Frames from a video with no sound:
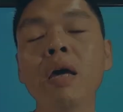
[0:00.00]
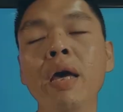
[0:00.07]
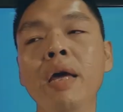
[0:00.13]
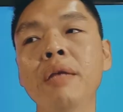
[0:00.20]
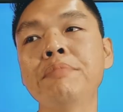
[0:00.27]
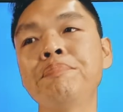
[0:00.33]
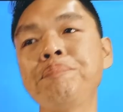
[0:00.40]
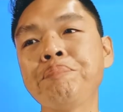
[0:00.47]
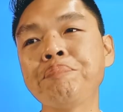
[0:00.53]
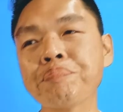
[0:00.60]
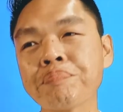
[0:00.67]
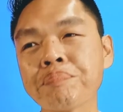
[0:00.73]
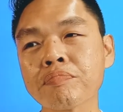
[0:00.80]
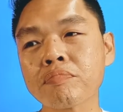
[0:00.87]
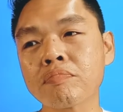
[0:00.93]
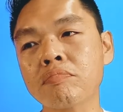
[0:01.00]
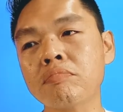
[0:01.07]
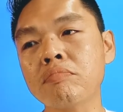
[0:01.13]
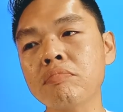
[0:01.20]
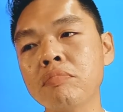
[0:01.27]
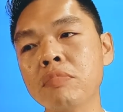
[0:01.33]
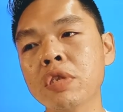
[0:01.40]
And
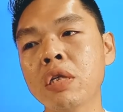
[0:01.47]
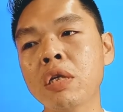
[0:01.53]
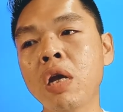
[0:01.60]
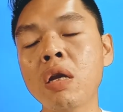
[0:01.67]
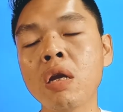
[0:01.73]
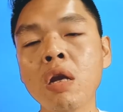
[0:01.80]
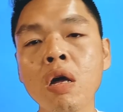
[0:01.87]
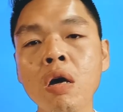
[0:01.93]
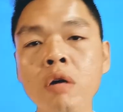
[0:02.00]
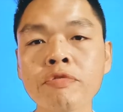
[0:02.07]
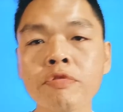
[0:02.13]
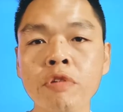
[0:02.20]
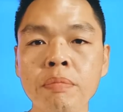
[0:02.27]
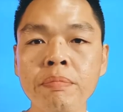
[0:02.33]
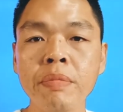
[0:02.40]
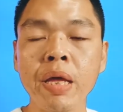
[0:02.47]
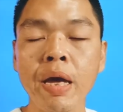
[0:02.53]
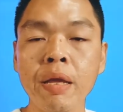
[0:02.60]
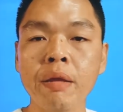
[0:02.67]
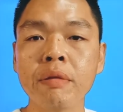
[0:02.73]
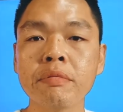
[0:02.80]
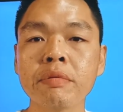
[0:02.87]
not long from
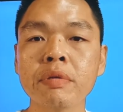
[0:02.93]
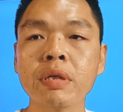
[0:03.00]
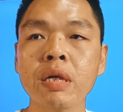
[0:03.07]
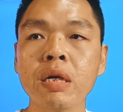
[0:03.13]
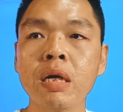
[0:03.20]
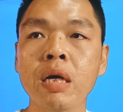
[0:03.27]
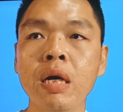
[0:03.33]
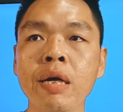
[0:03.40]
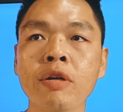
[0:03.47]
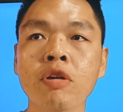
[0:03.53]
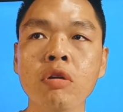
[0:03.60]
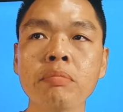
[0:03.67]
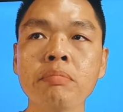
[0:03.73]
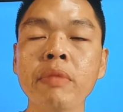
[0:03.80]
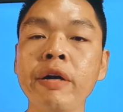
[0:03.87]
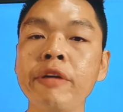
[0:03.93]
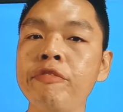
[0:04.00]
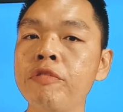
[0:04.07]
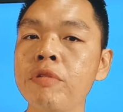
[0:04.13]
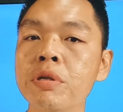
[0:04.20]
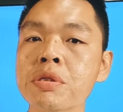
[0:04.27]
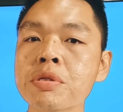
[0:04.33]
that, I got my
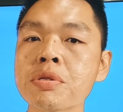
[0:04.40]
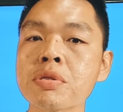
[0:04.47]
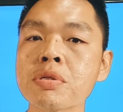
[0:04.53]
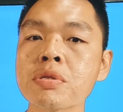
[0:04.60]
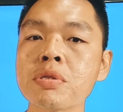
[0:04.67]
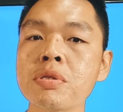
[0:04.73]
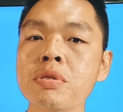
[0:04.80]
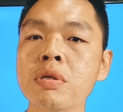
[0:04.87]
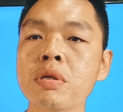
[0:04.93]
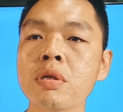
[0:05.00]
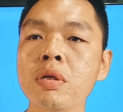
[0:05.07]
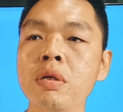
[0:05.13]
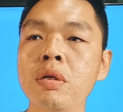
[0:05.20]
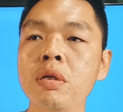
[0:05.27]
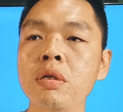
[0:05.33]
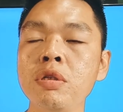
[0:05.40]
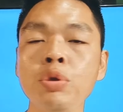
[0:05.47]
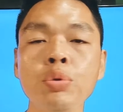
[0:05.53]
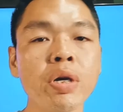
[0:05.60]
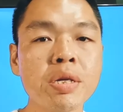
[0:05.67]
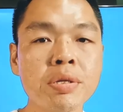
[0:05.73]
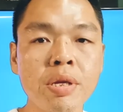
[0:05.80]
first
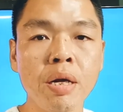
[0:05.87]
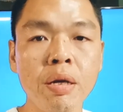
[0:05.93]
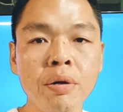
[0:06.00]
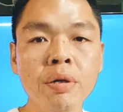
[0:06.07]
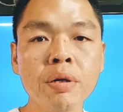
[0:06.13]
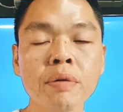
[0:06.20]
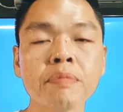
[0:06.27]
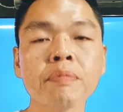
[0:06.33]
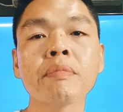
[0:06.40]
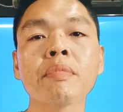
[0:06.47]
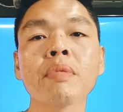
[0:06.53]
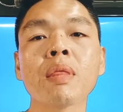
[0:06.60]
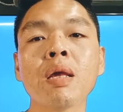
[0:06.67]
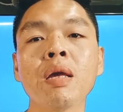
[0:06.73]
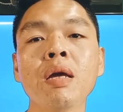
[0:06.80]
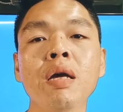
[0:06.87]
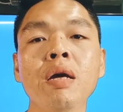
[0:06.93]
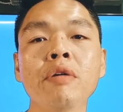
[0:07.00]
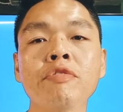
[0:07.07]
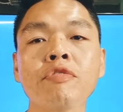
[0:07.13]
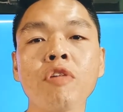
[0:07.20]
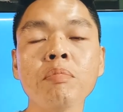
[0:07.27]
US dollar
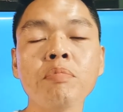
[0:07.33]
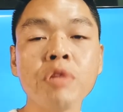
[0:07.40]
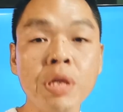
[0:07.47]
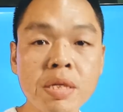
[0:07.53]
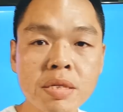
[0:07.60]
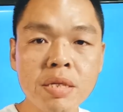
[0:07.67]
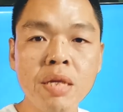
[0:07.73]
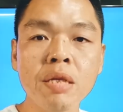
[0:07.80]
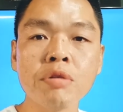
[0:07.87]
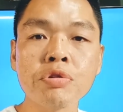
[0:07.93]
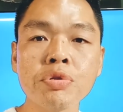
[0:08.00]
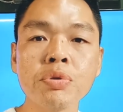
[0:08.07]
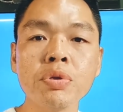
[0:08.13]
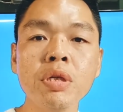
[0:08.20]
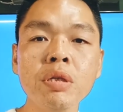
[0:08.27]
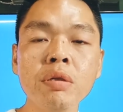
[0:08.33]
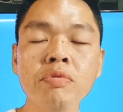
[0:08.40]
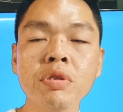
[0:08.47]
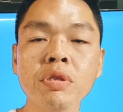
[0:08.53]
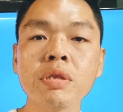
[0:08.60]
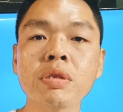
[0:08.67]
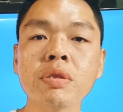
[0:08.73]
from this industry,
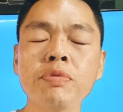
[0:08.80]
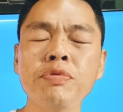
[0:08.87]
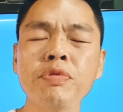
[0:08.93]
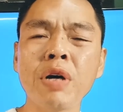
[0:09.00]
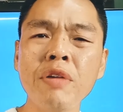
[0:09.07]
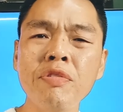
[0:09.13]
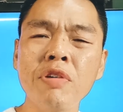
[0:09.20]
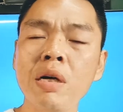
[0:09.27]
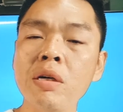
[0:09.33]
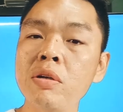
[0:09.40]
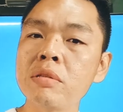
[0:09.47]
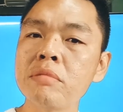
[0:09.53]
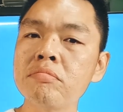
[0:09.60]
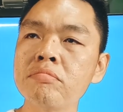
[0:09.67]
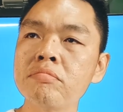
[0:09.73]
which is $500.